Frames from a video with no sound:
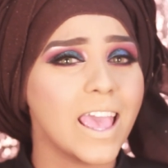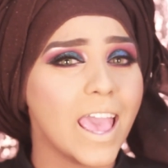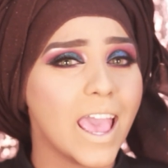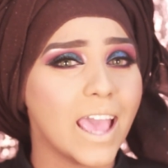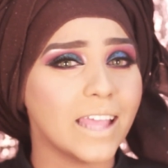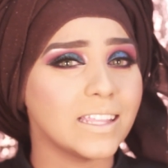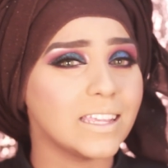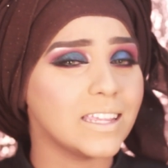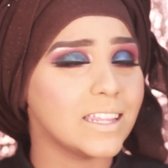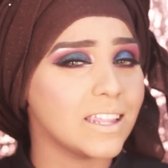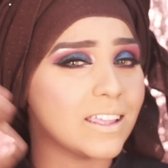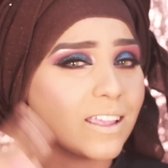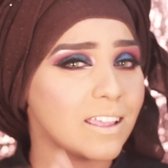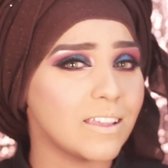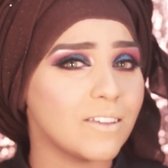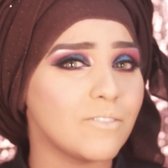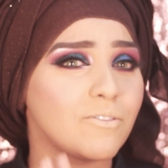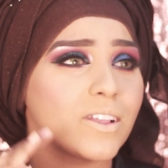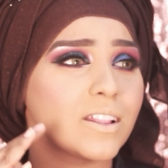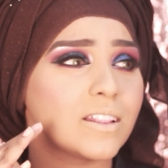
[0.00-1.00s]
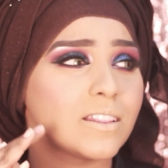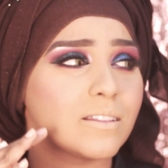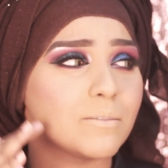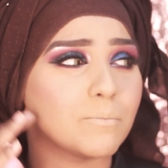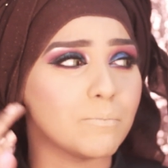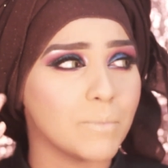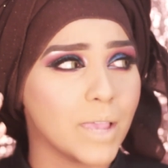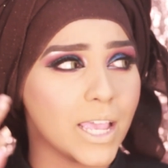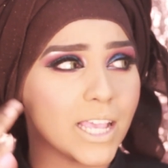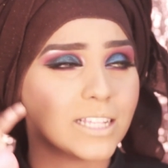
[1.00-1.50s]
and it even
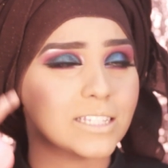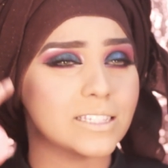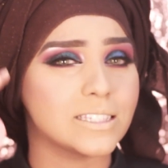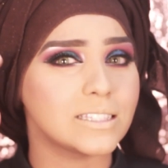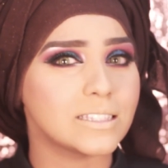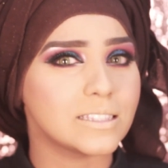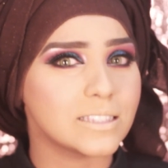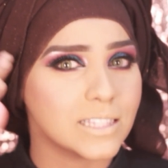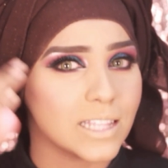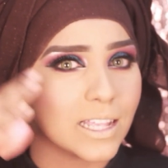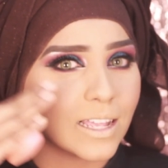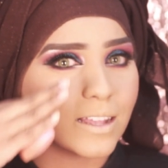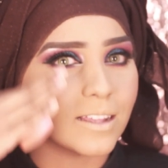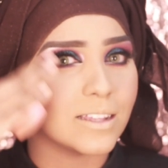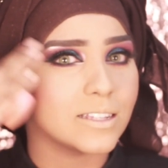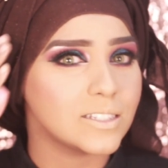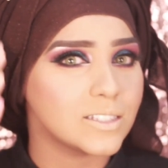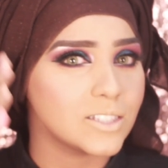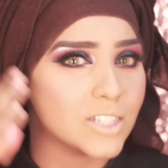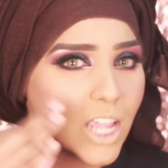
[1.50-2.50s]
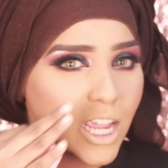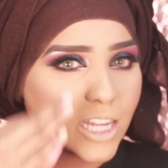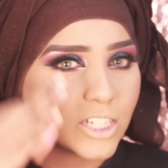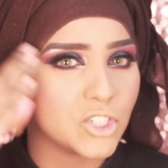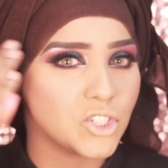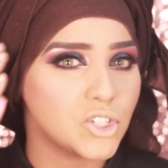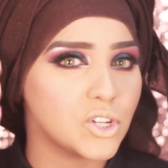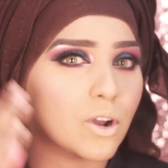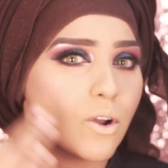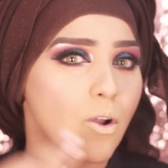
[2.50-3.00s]
makes the
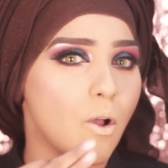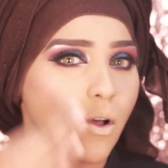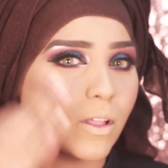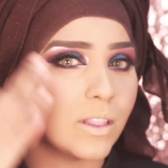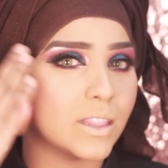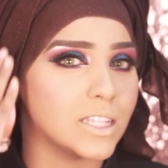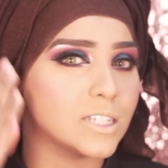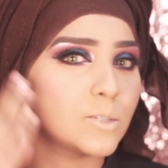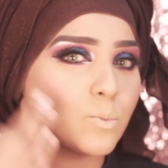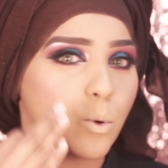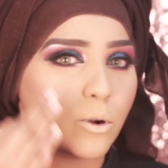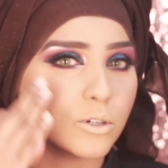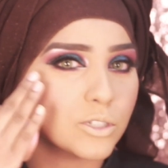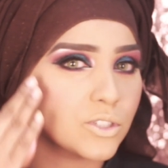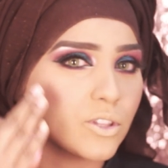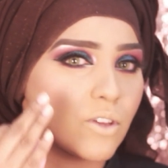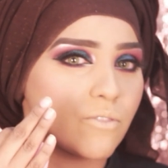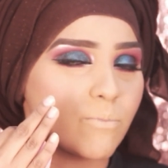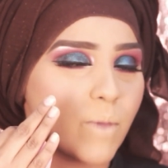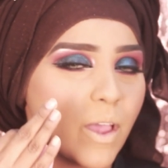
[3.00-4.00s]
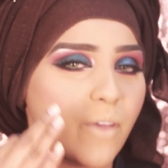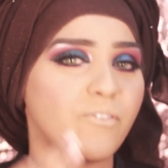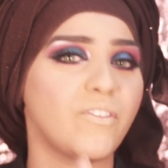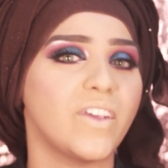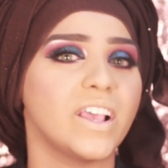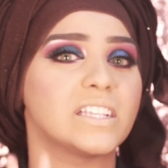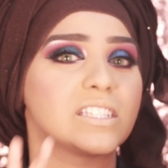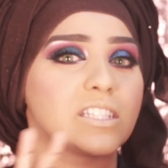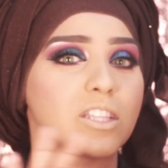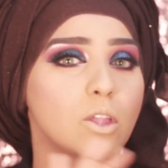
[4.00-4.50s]
texture on this portion of my
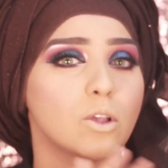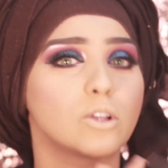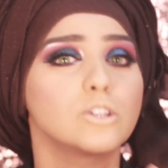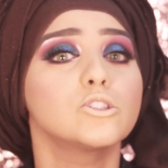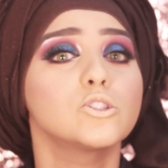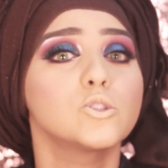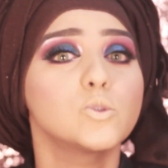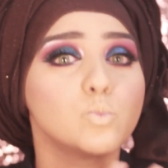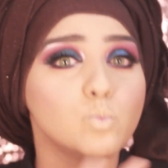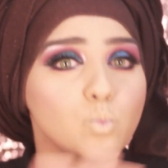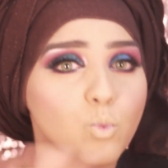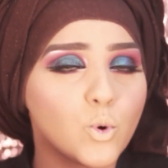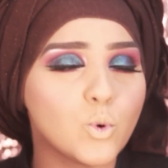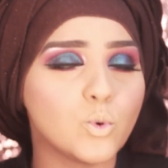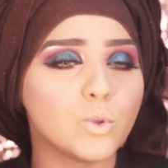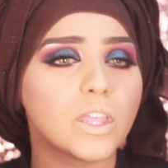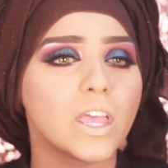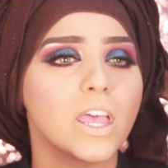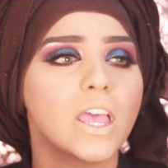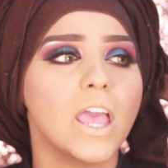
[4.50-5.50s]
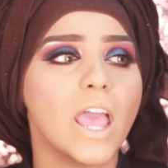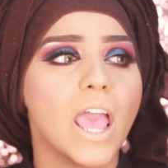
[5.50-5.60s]
face look smooth.